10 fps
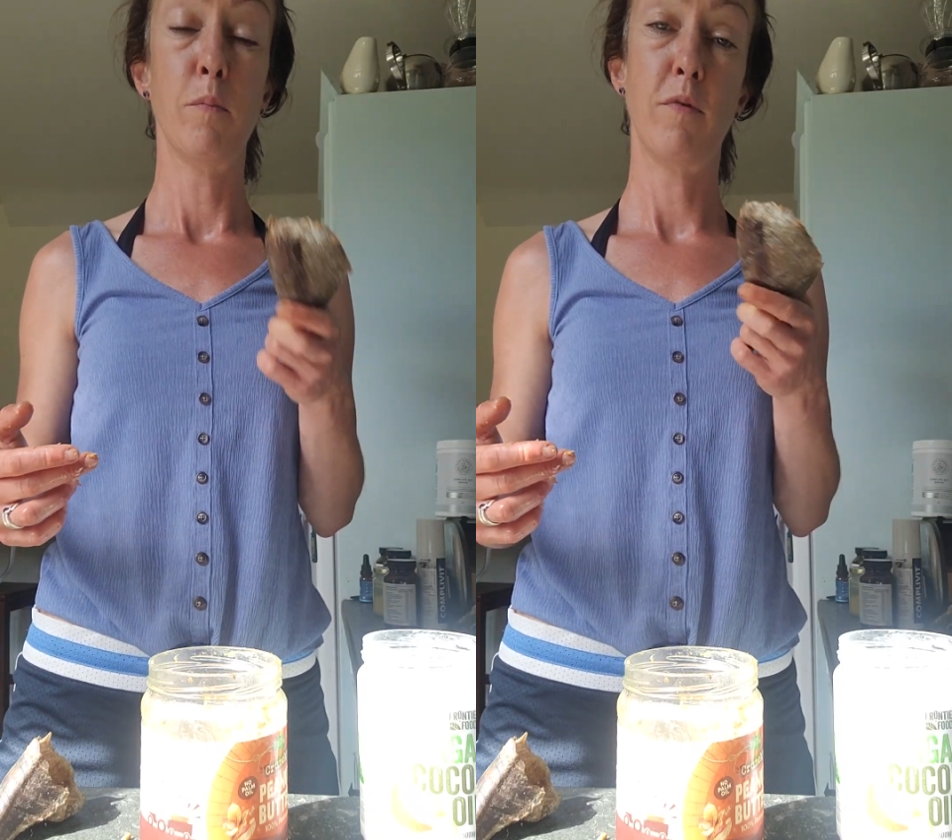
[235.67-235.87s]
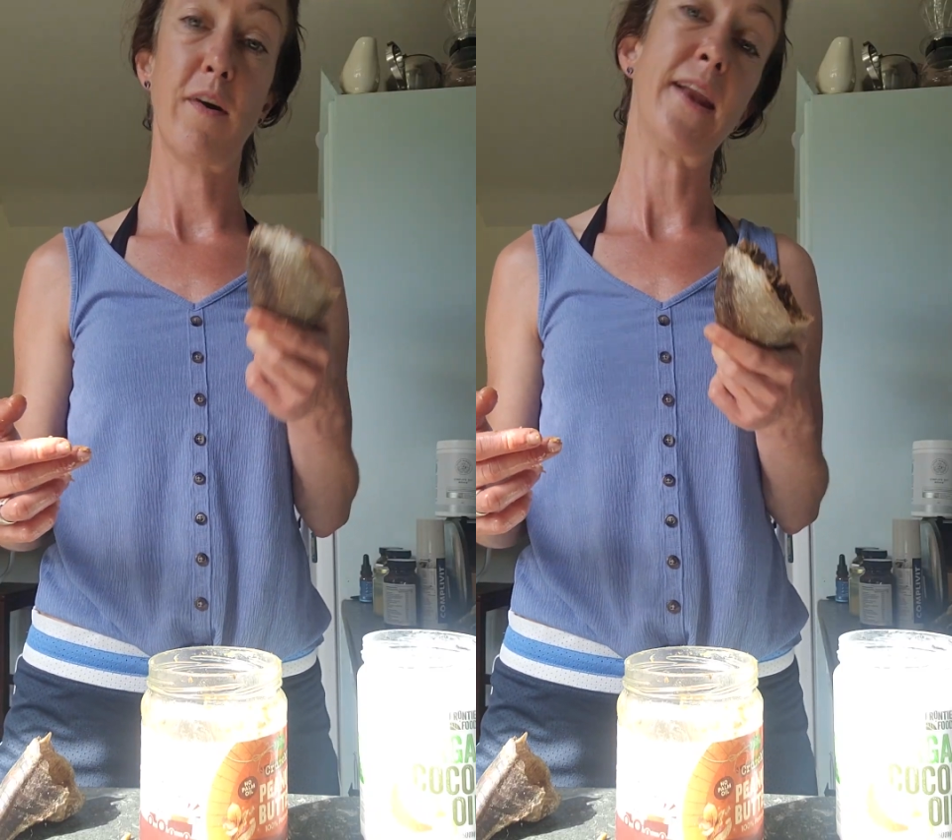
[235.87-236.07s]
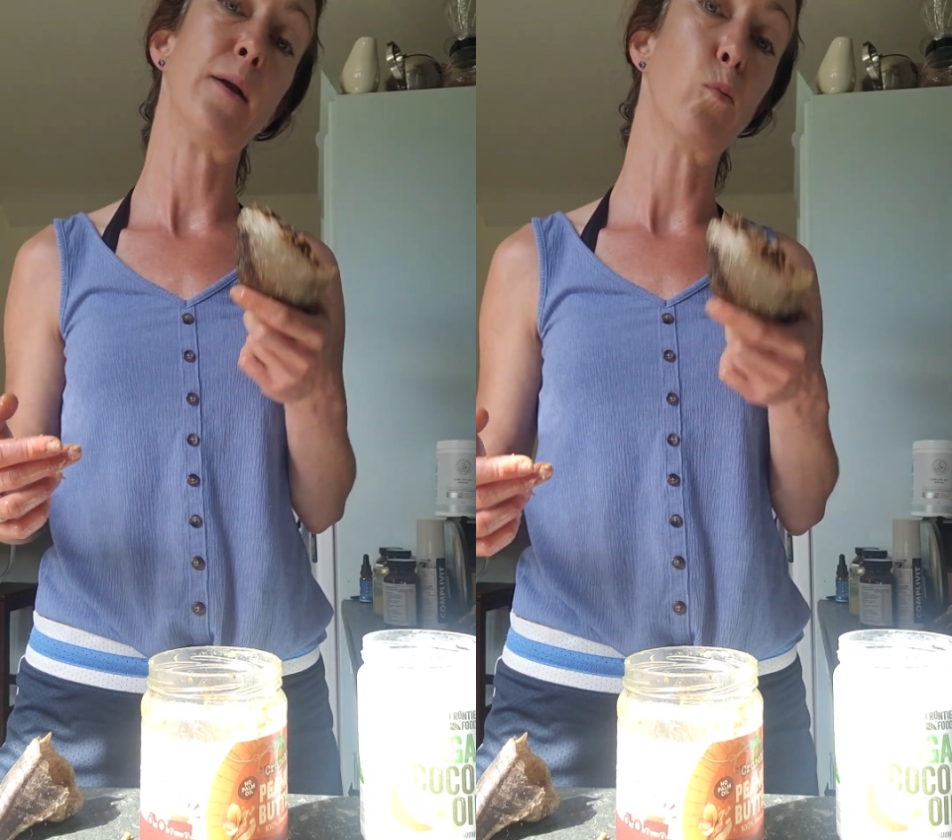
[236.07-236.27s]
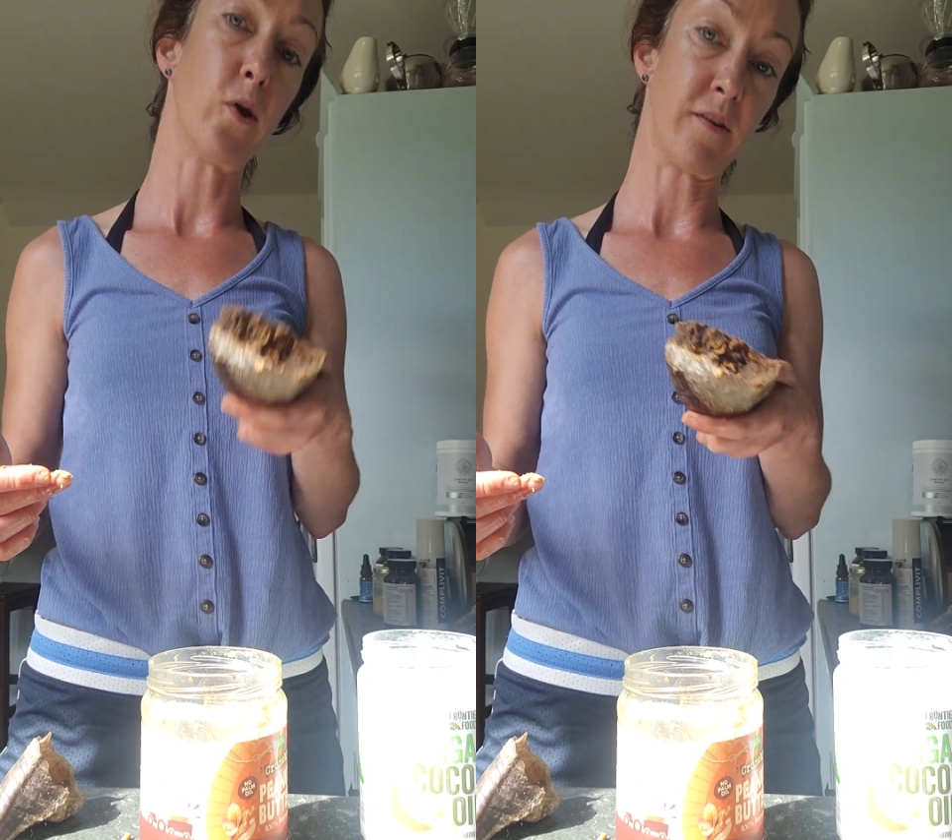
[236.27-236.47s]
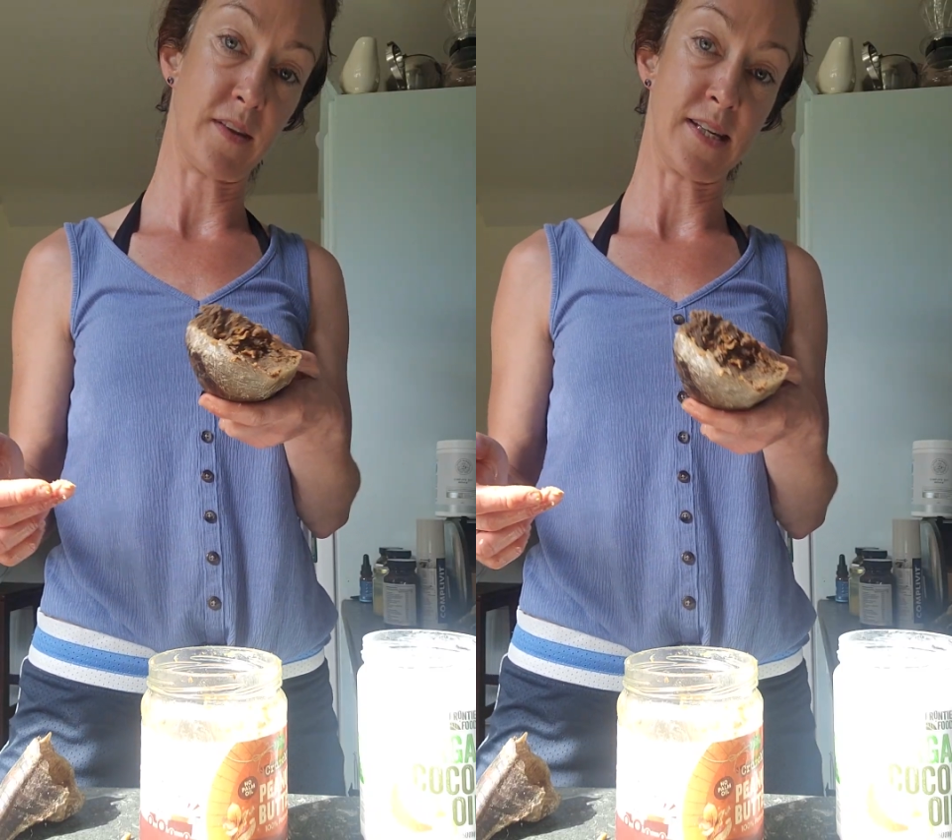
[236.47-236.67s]
Providing
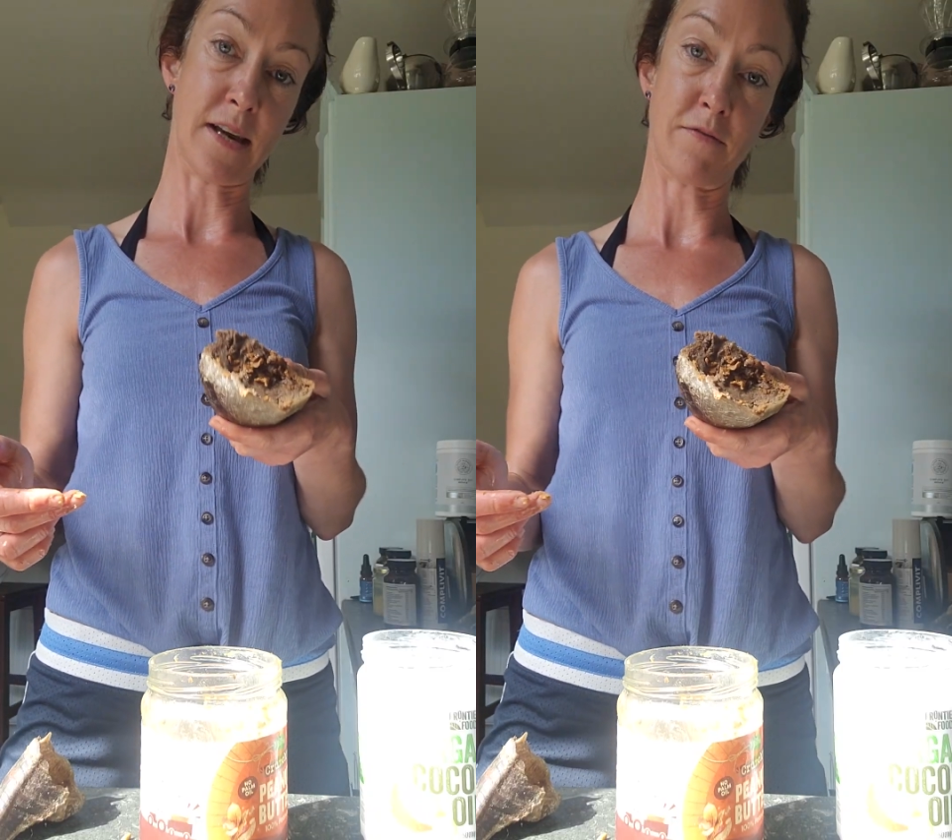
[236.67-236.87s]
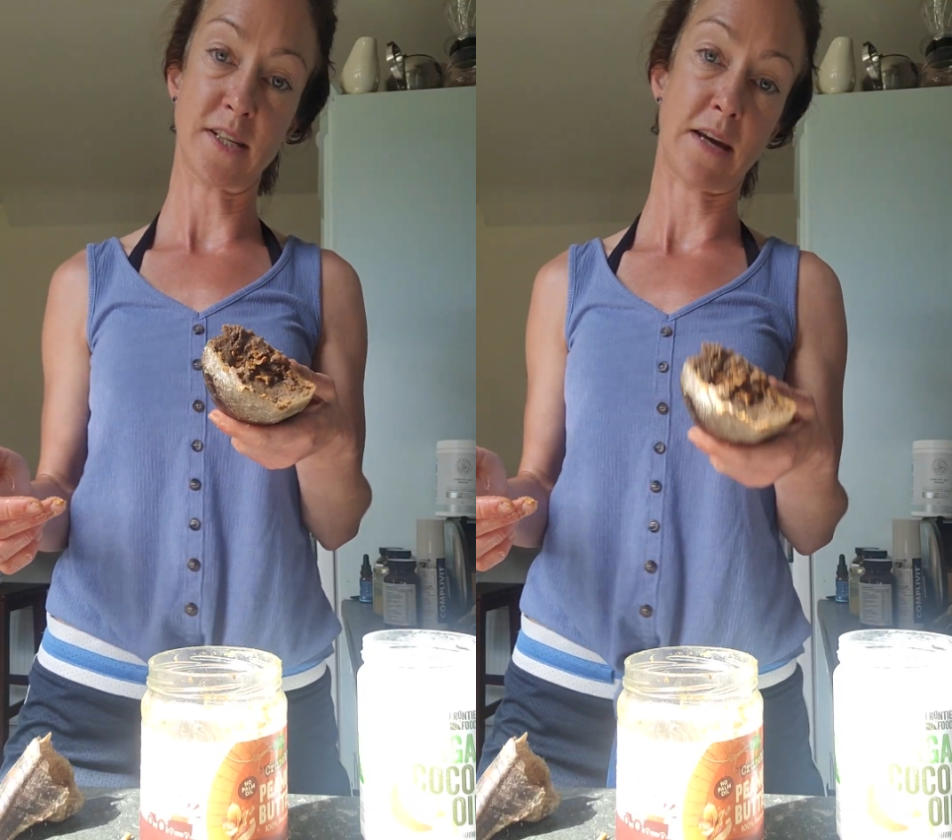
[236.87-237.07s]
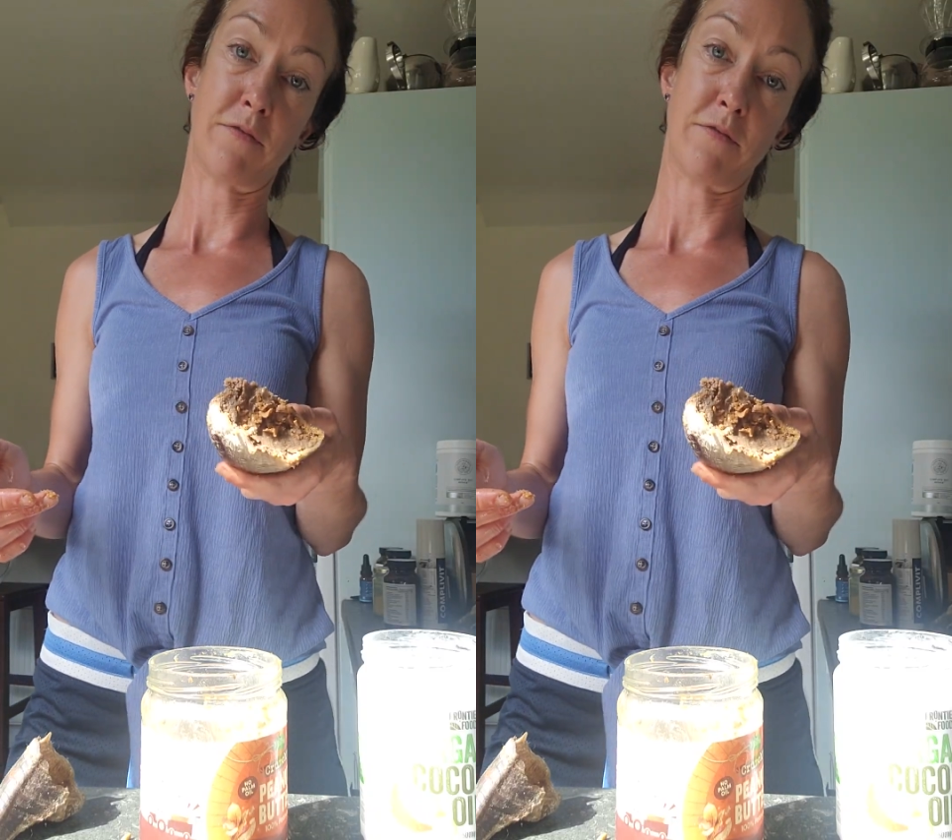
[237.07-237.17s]
one of these every day